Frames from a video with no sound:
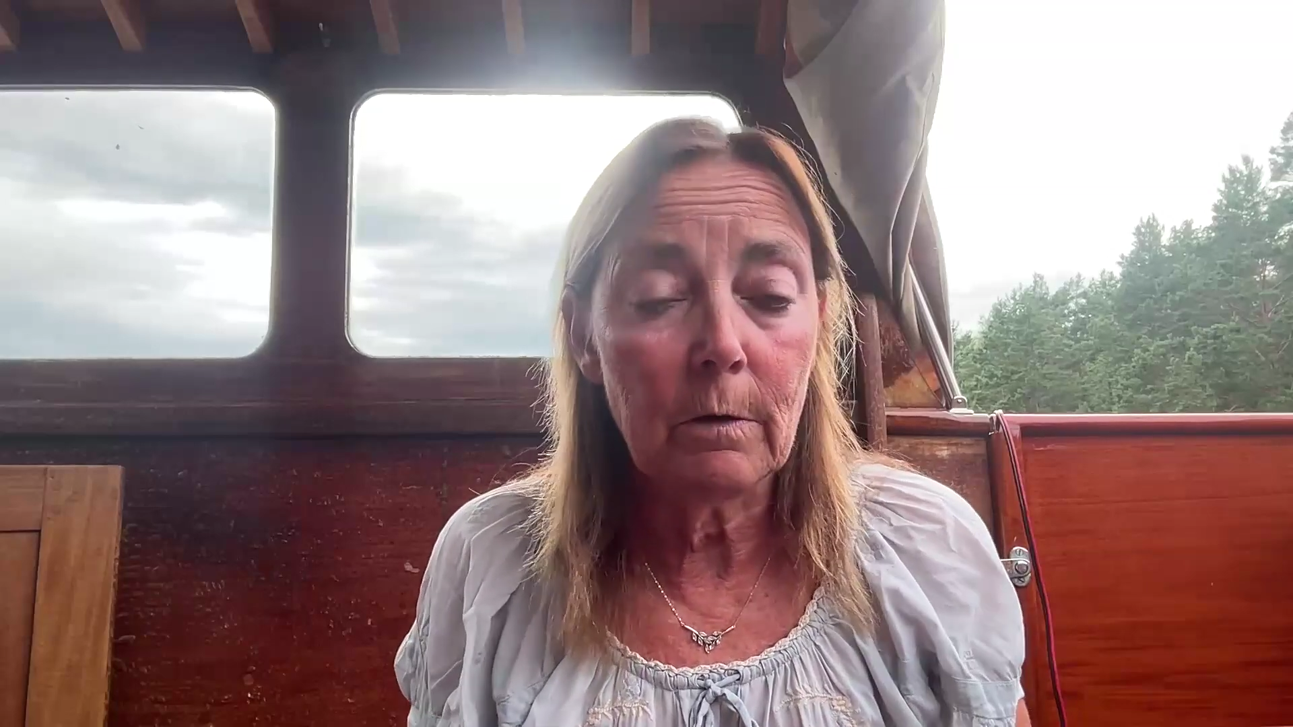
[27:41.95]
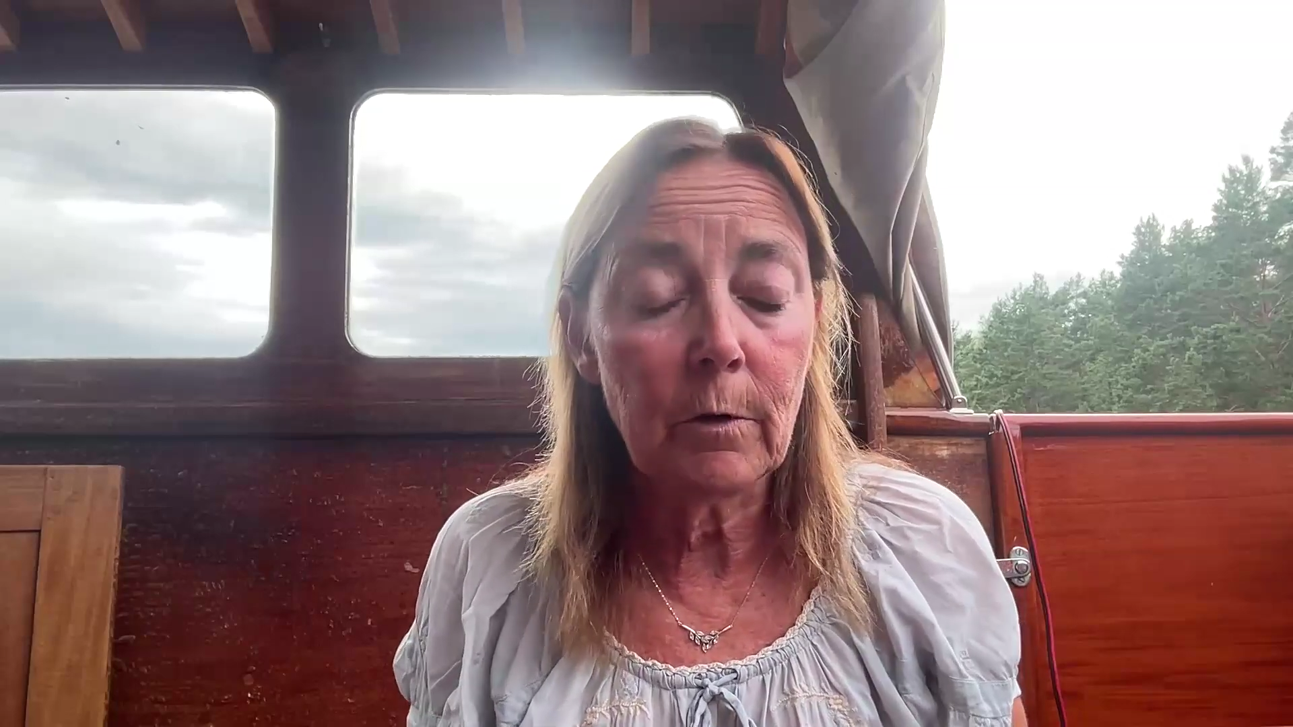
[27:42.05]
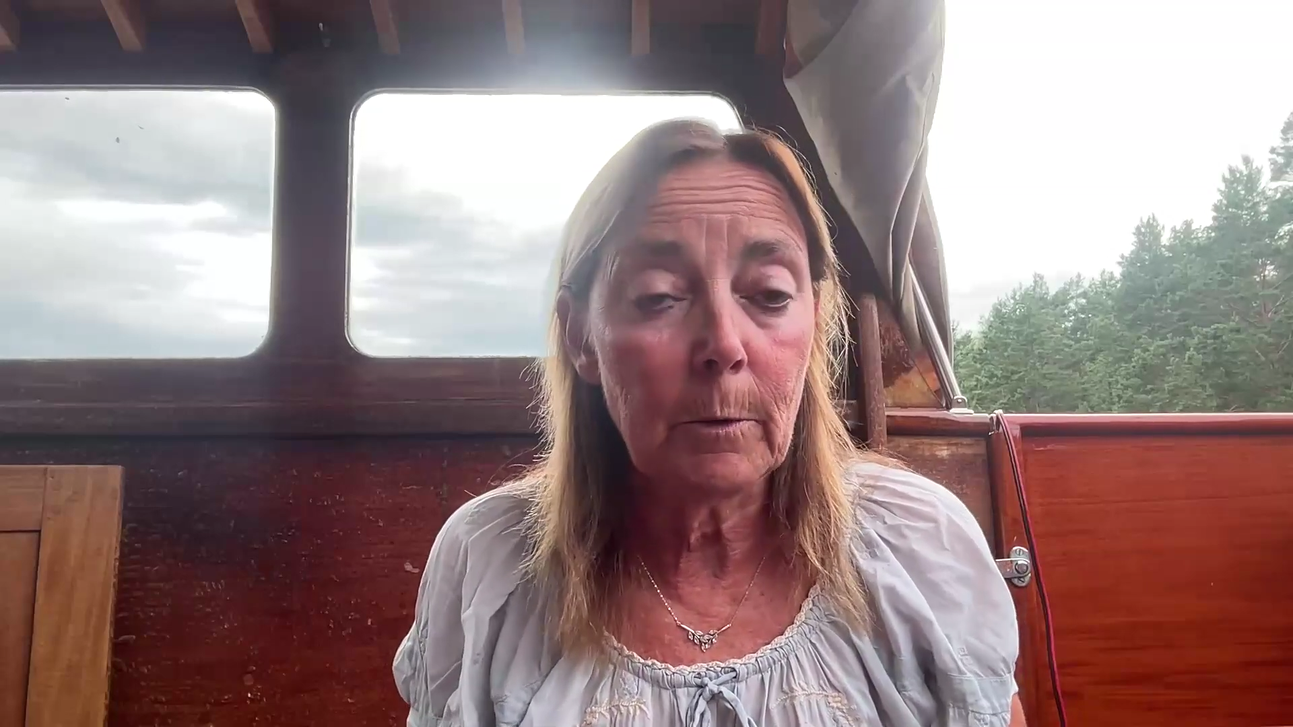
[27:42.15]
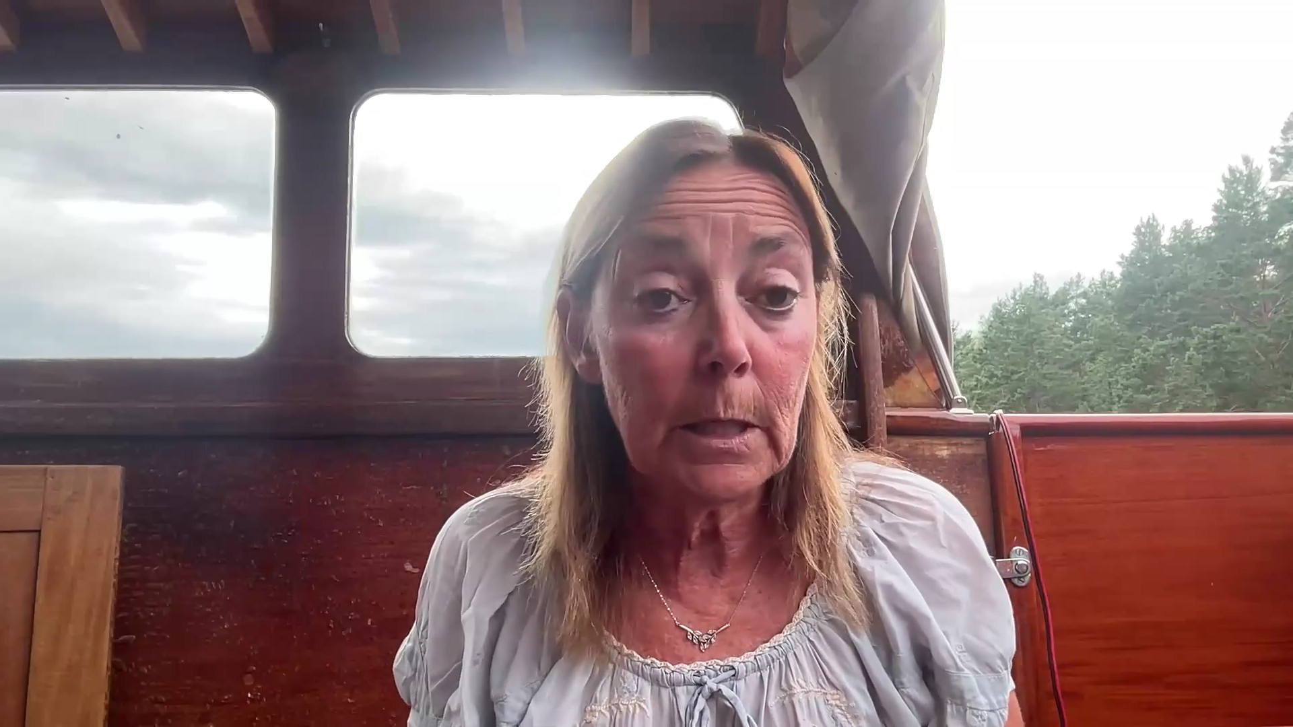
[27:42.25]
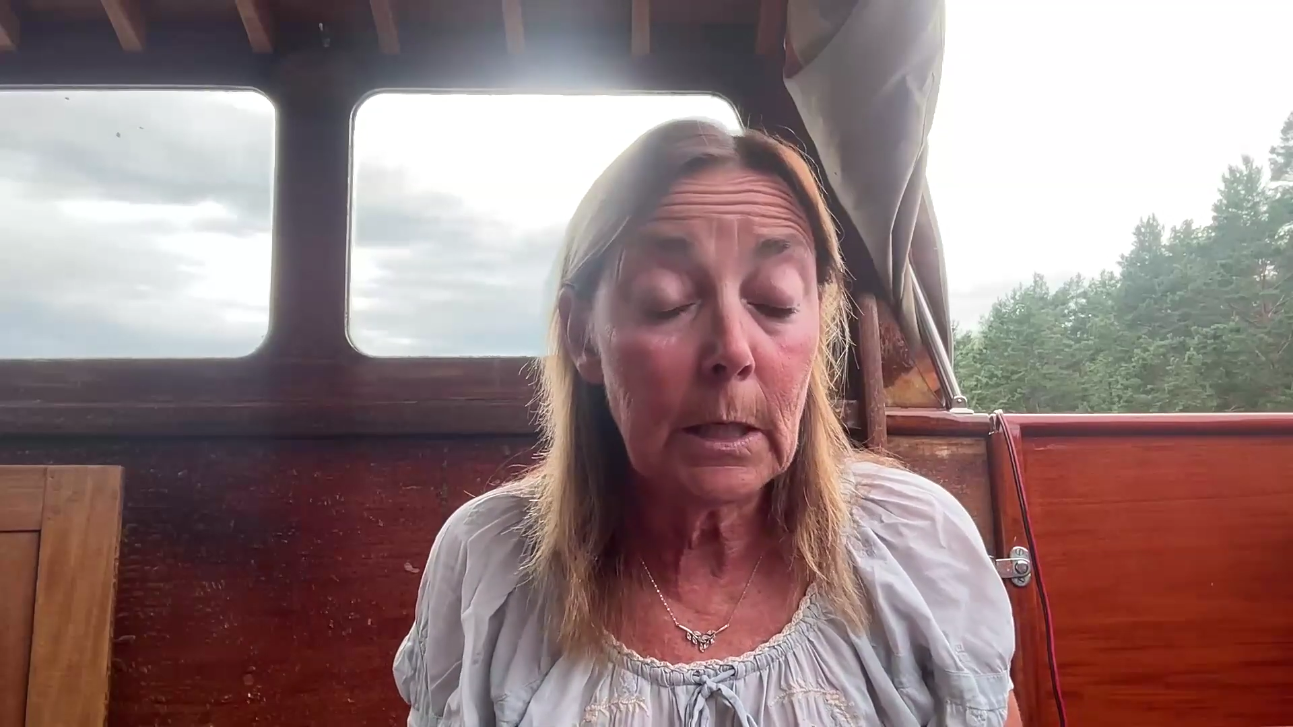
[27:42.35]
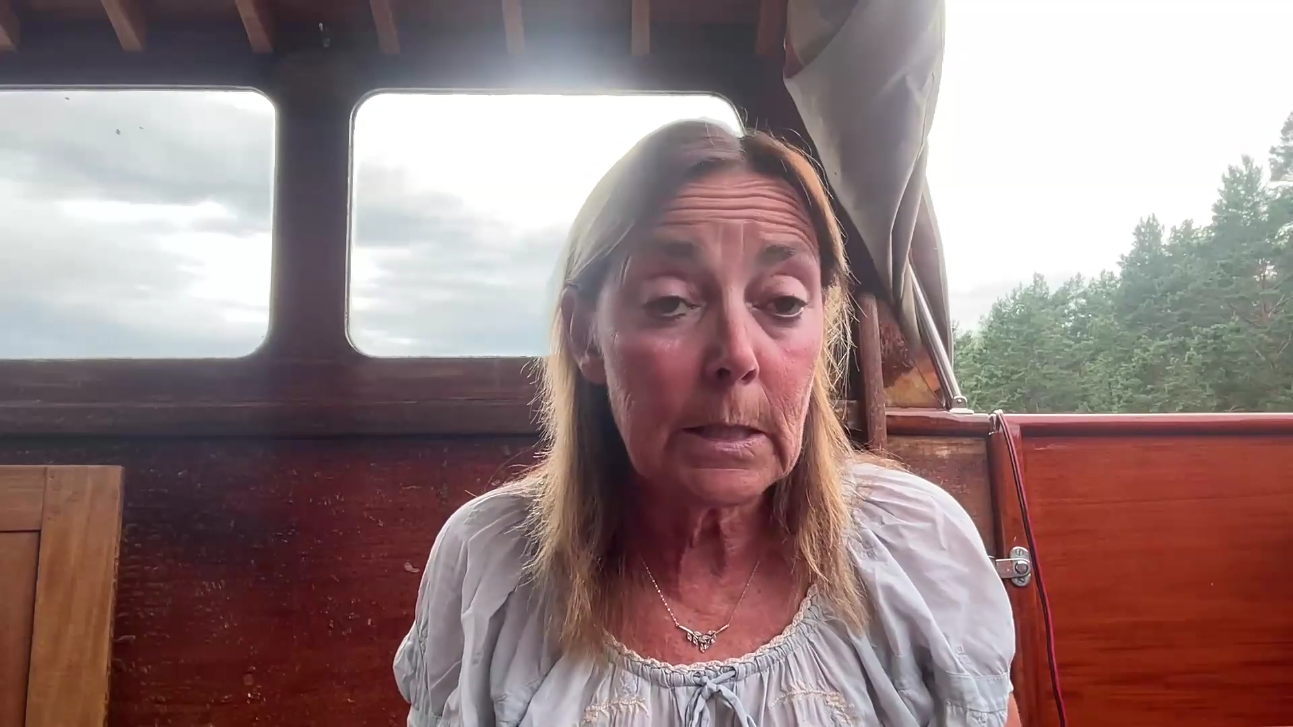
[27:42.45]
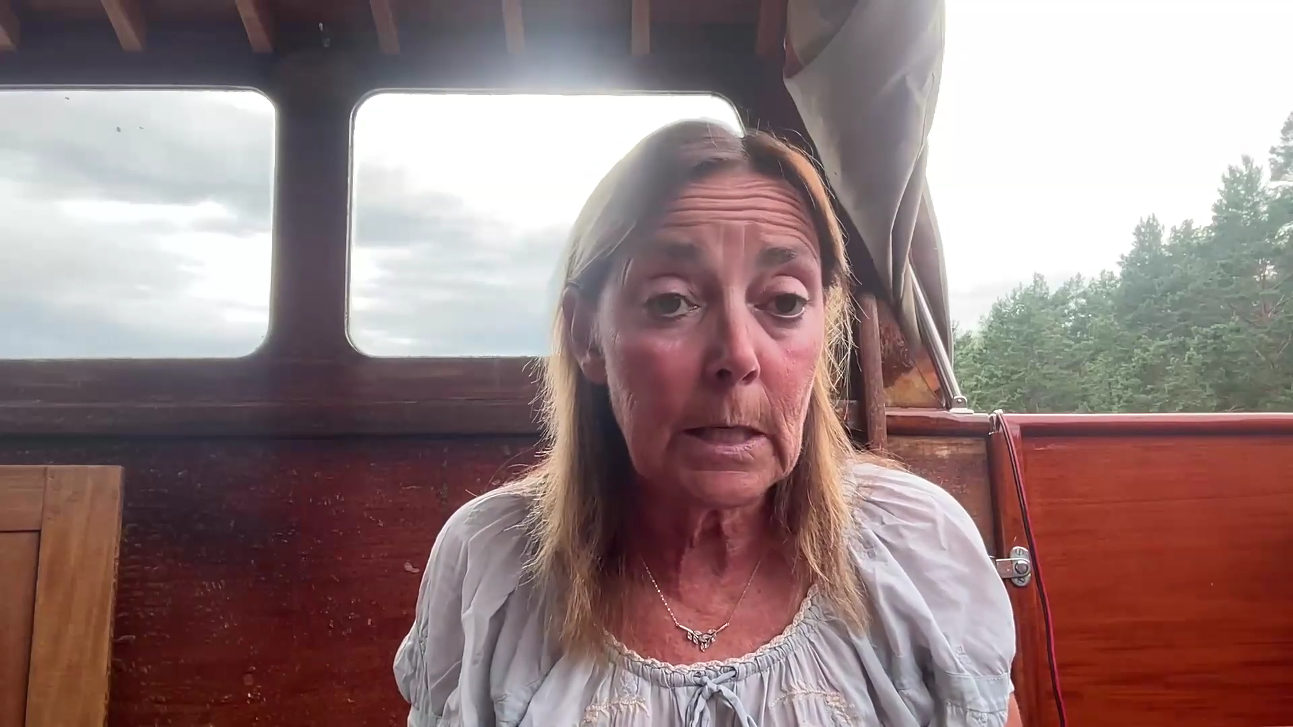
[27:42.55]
from a legal